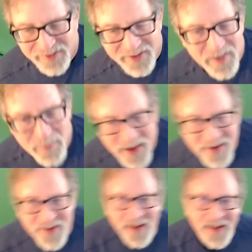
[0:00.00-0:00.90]

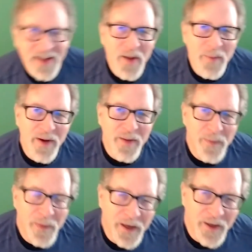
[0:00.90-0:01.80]
paycheck, but
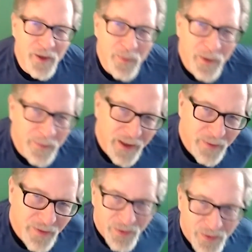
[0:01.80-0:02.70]
you might be able
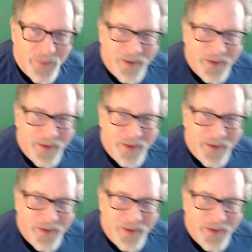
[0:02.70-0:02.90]
to